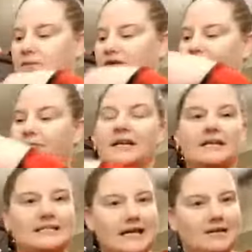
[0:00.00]
it from getting
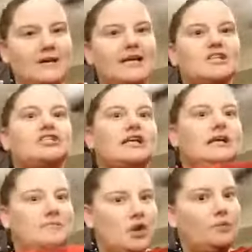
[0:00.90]
damaged and
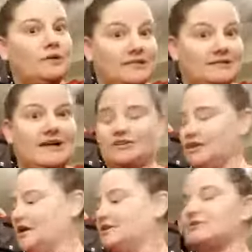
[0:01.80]
keep it open and such.
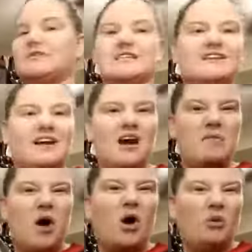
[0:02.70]
So it doesn't
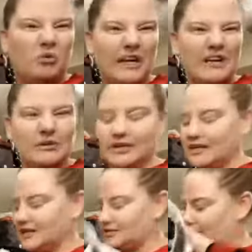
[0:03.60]
come all wrinkled and
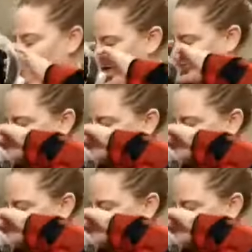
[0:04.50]
that sort of thing.